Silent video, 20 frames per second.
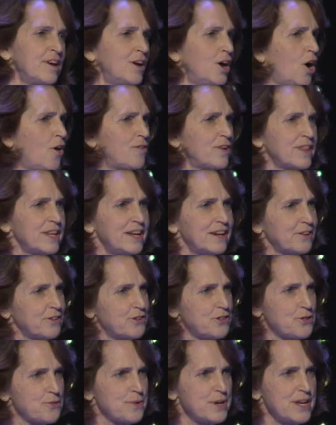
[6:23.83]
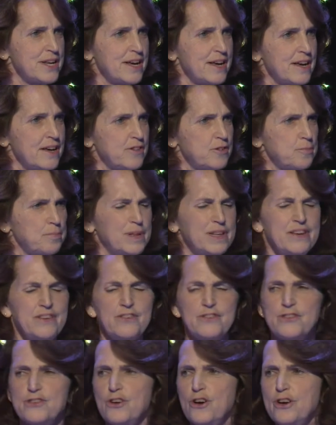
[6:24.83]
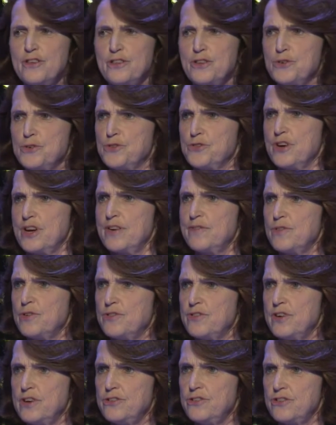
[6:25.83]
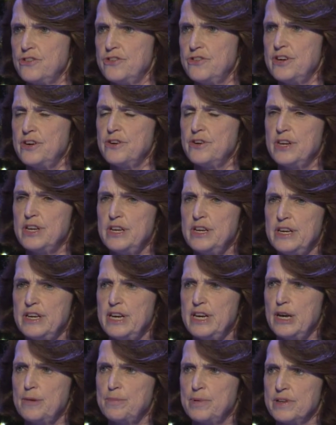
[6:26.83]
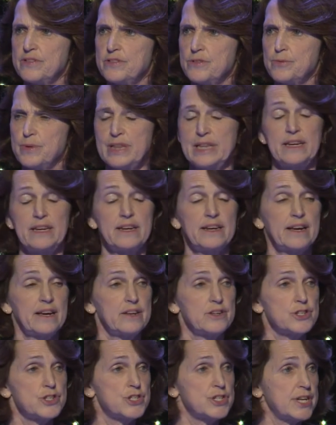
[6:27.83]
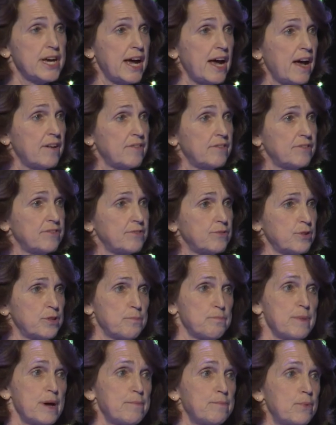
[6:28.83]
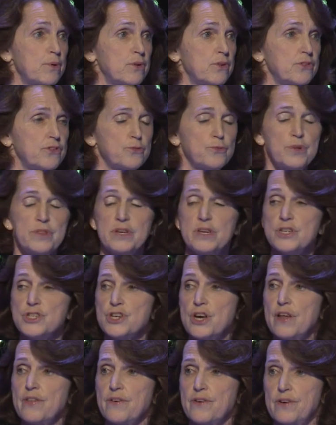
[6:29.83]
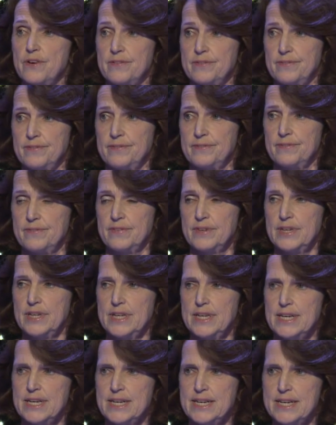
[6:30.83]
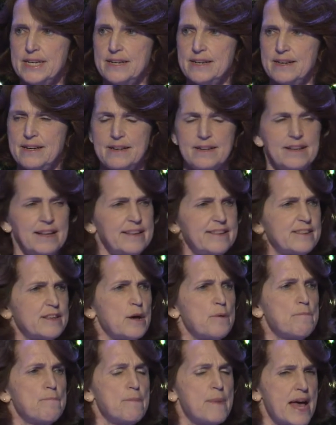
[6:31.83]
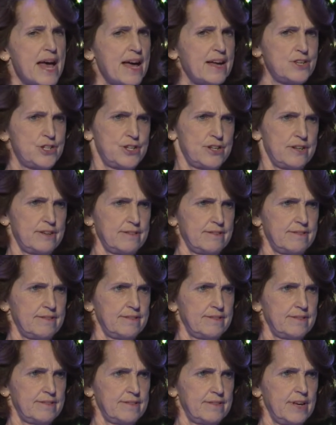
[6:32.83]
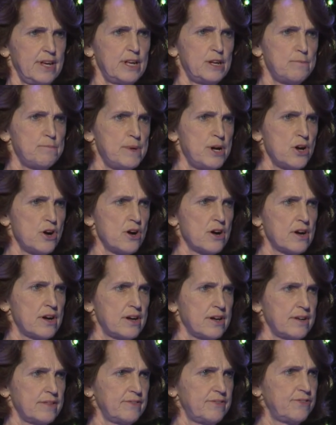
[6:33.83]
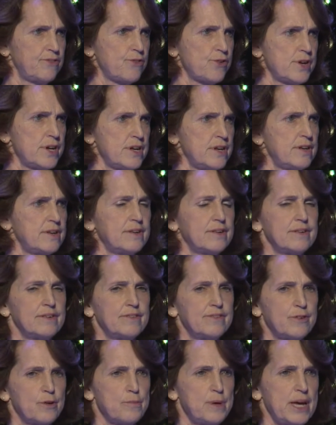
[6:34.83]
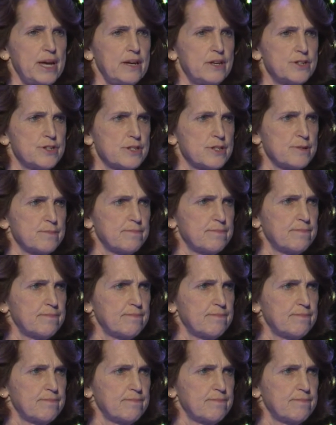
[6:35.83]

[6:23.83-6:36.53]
Over the next 3 days, please start those conversations here in Indianapolis with LeadingAge staff, with members, with each other. Let's imagine an America freed from ageism.